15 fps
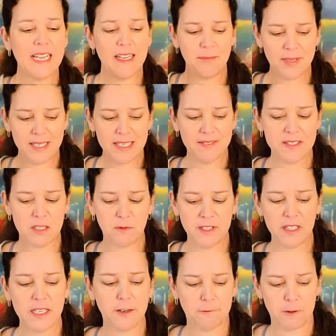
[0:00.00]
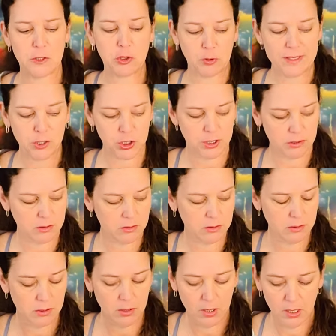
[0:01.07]
I'm getting this feeling of frustration.
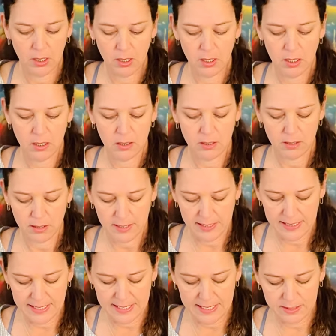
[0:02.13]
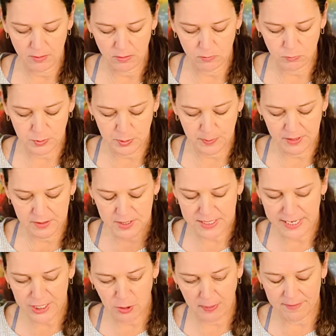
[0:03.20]
And Spirit is
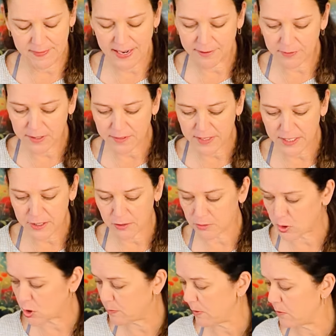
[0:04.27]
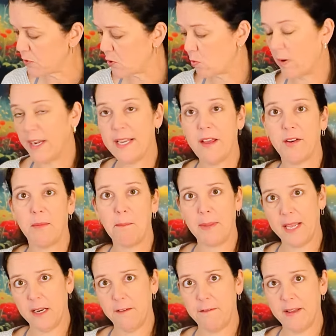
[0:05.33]
saying you have everything at your disposal right now to
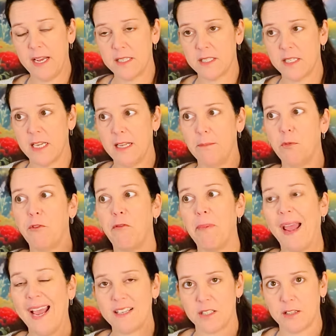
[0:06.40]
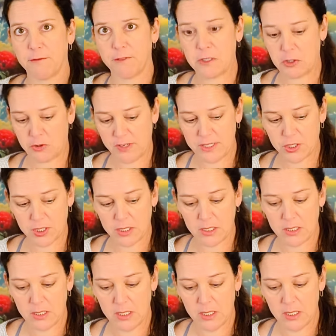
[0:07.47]
manifest and move past the frustration.